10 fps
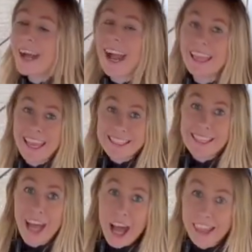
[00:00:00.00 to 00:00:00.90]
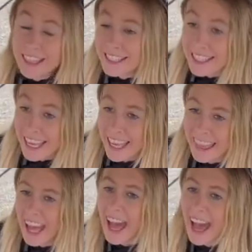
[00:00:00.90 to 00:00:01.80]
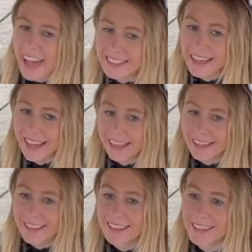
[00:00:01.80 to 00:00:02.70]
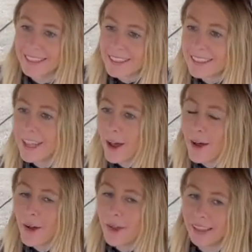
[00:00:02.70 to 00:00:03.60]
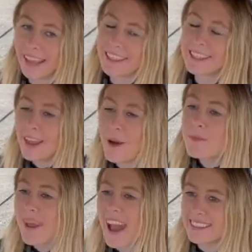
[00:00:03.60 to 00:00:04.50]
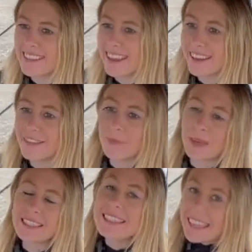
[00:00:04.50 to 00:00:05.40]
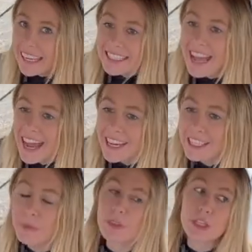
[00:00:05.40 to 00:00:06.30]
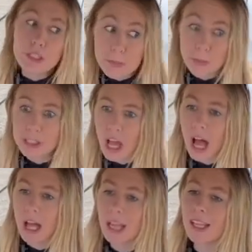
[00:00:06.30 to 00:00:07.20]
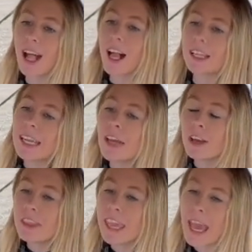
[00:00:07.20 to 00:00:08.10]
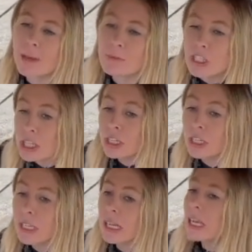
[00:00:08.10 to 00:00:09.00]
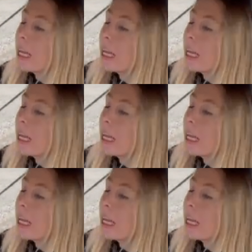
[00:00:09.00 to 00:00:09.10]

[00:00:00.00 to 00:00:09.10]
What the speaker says: I like to call this thing the high tires. It's so massive, but skinny tires, but they're super tall. I'll get out of the cab soon